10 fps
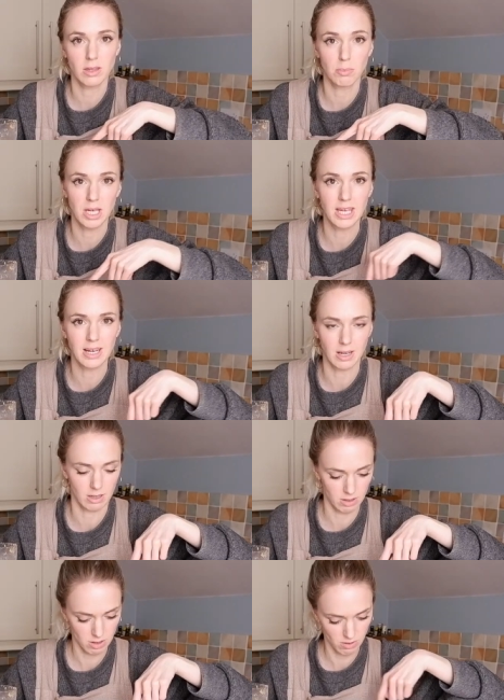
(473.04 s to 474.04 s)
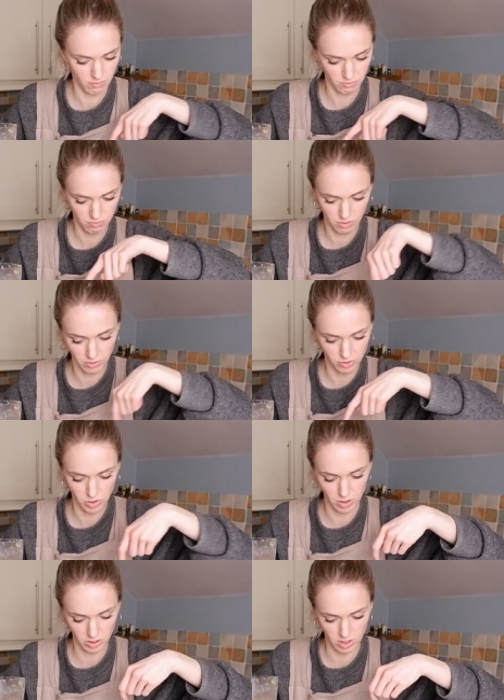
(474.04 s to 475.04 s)
the beginning of
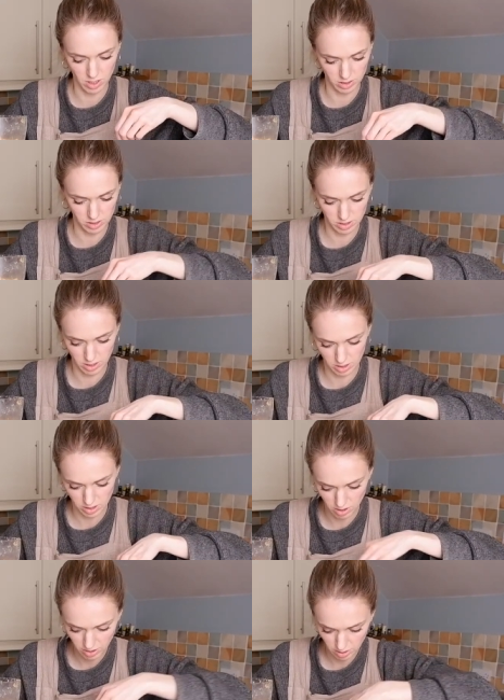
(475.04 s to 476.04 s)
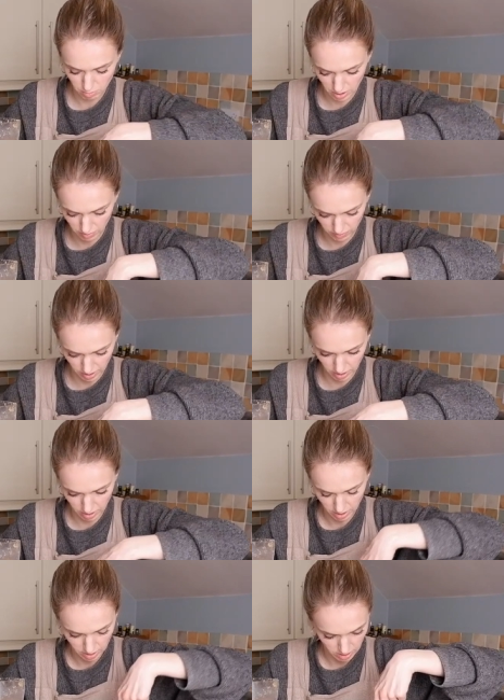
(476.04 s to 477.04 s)
doing the nuts, a tiny bit of it
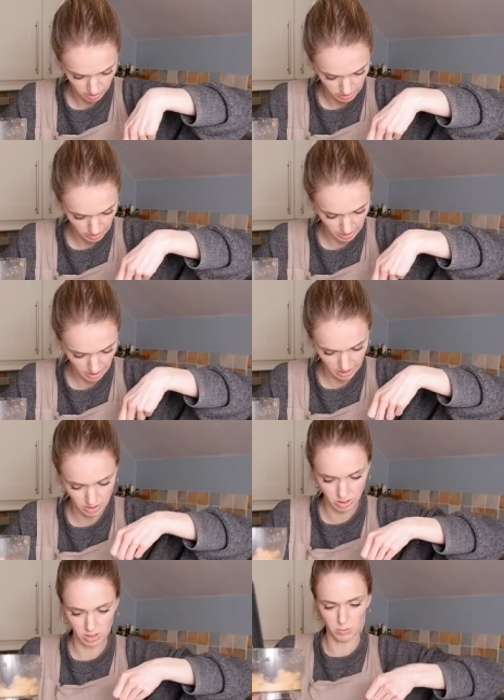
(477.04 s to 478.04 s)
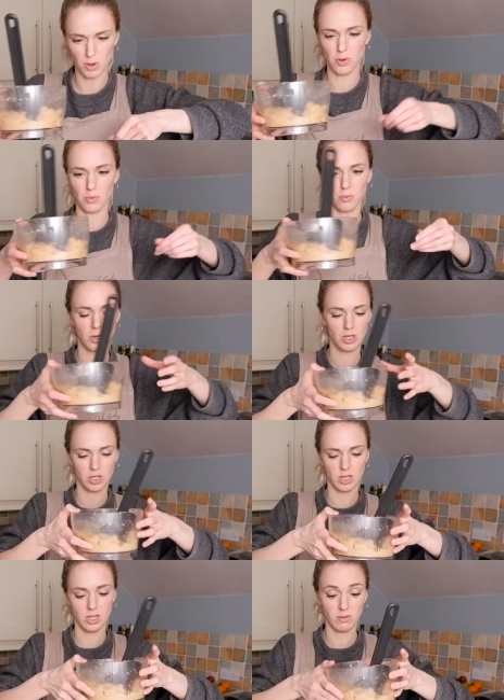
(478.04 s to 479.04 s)
did get into this bowl,
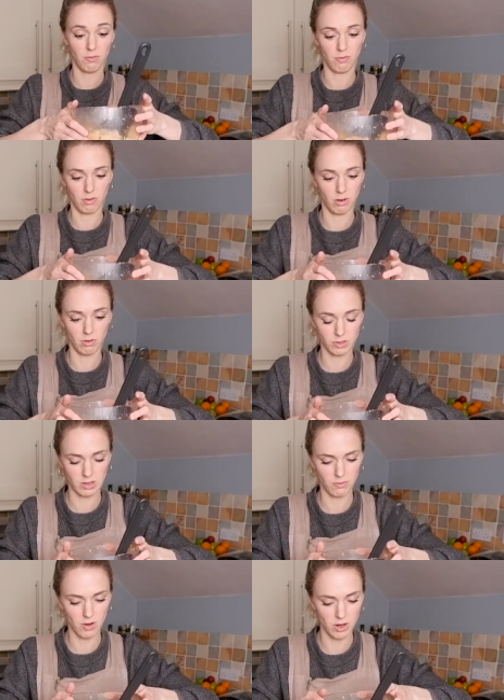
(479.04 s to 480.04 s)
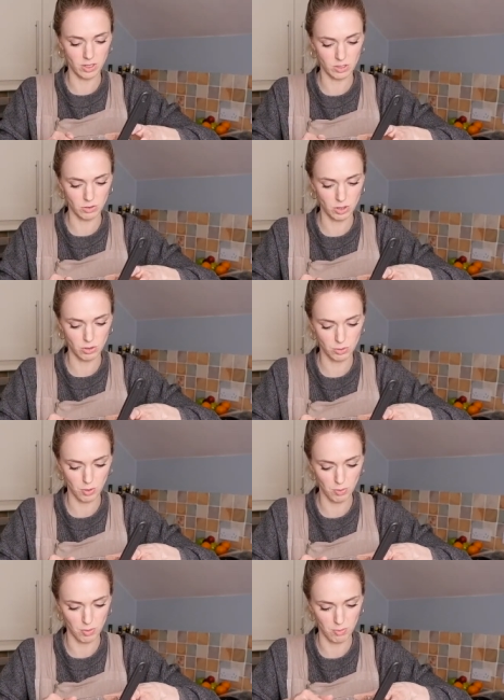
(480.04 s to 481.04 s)
which is obviously fine. It's not a huge
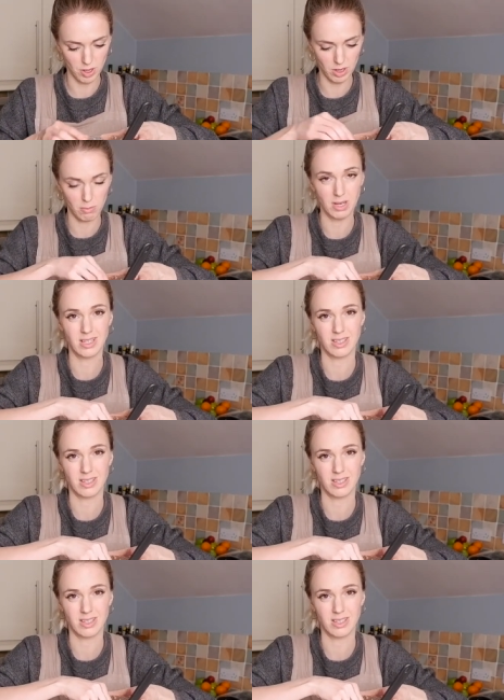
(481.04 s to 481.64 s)
problem, but it means